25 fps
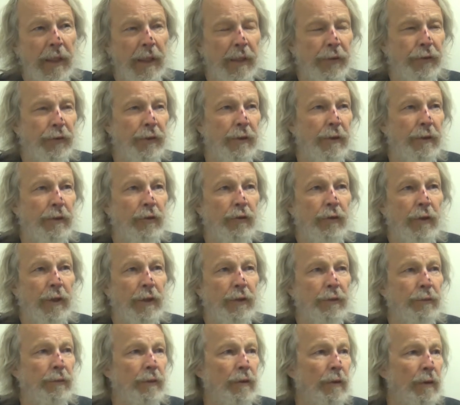and so the
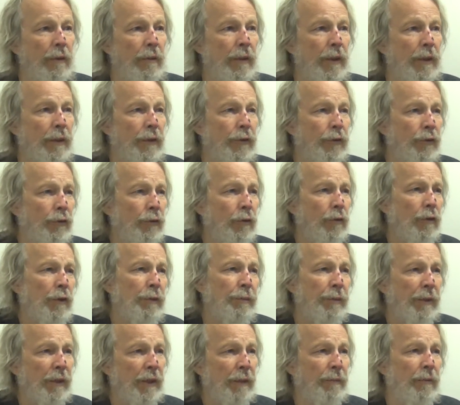trucks would go around to the
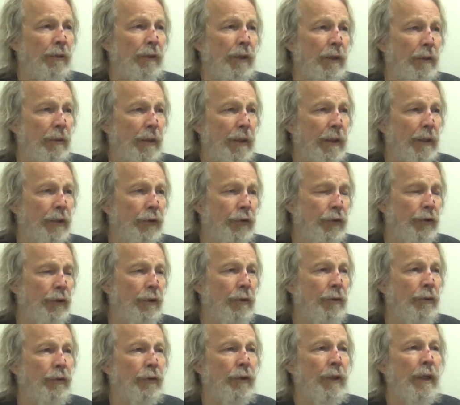stores, pick up the donated
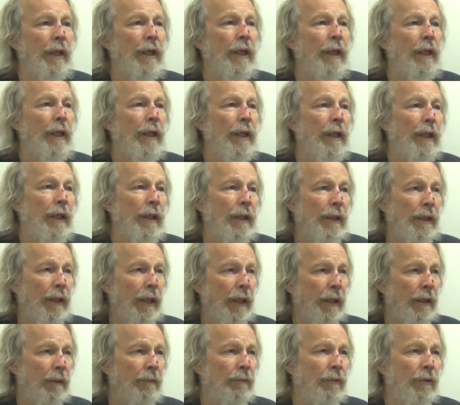suits,
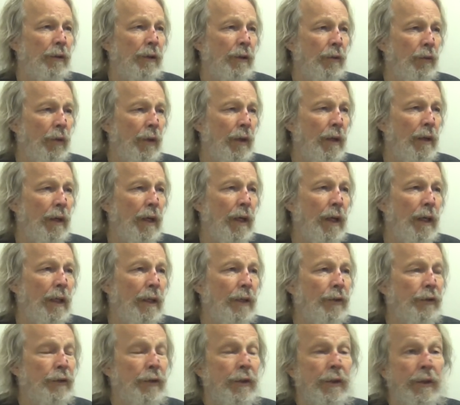take them to their
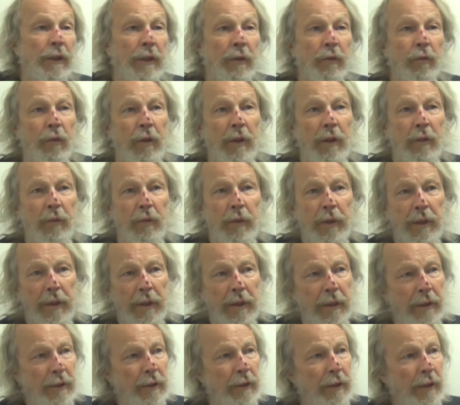warehouse, and then one
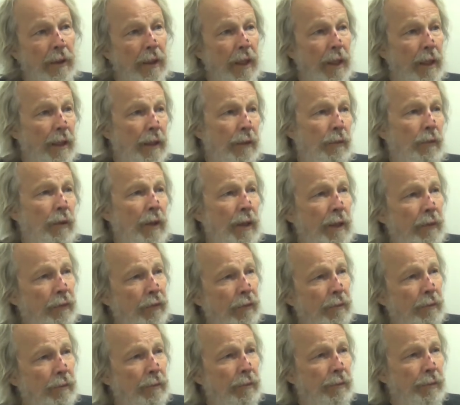week United Way
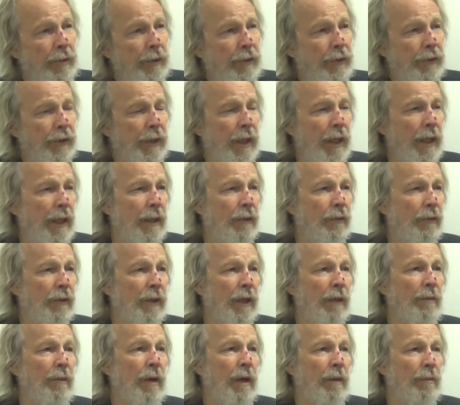from Pierce County would
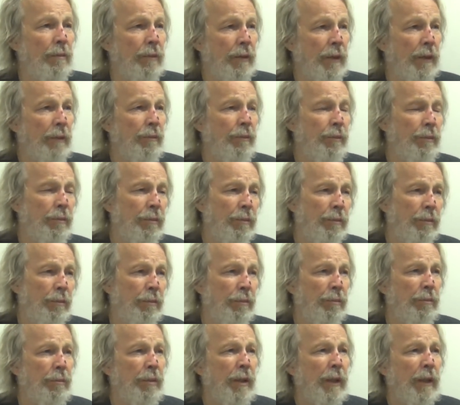come up and
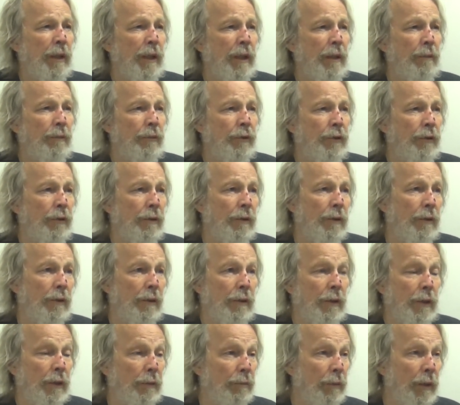pick up
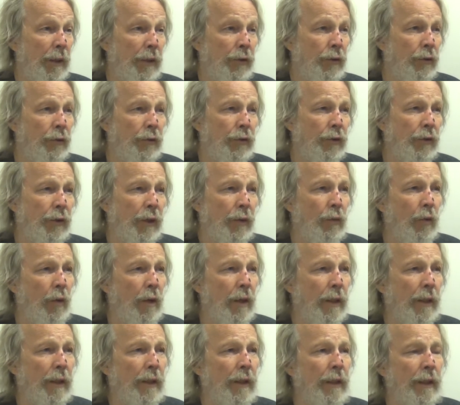as many suits as they
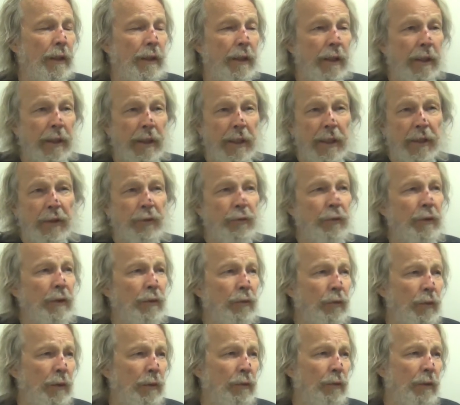wanted, and then the next
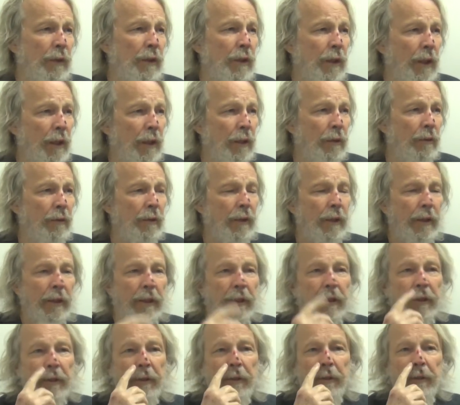week we would go.
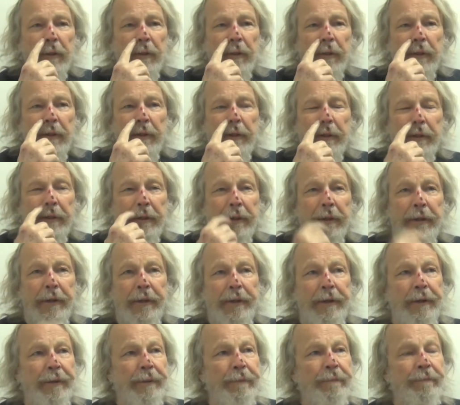
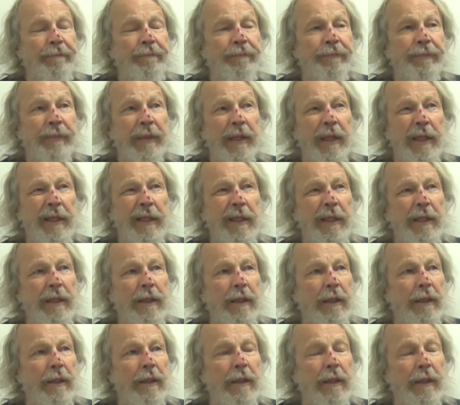Um, and
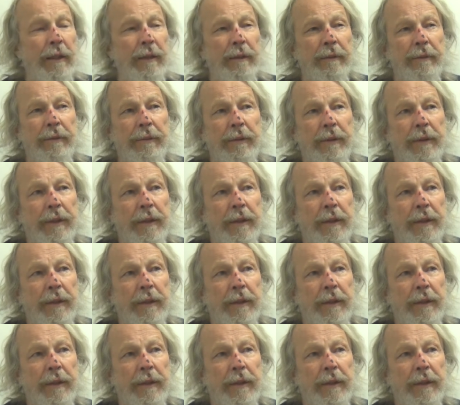then. Uh,